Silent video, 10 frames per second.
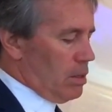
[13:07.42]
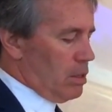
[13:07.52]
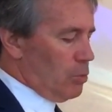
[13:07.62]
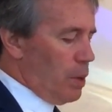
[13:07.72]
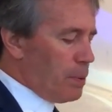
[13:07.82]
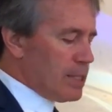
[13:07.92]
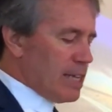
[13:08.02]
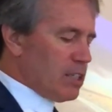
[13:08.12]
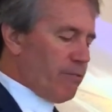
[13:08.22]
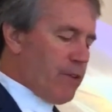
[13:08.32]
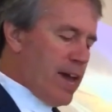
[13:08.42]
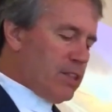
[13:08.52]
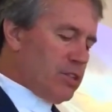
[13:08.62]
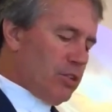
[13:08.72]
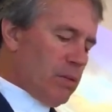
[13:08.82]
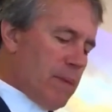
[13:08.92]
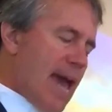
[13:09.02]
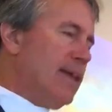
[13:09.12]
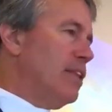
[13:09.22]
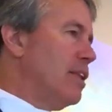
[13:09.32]
Do we possess the faith to
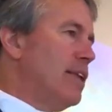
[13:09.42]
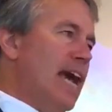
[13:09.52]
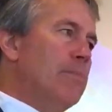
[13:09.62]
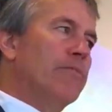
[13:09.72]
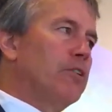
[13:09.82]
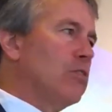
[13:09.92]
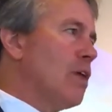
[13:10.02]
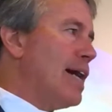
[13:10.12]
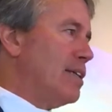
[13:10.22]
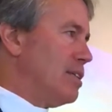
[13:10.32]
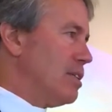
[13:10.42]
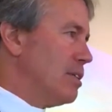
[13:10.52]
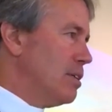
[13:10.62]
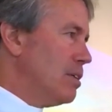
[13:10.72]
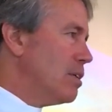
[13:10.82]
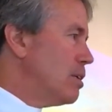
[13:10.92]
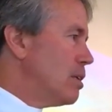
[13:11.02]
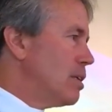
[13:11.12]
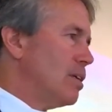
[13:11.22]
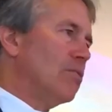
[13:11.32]
command in the name of Christ,
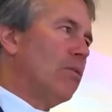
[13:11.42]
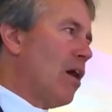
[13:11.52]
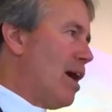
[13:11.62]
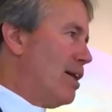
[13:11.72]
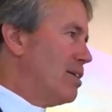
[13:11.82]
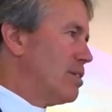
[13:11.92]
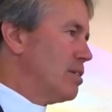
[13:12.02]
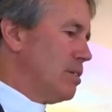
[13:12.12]
"Arise"?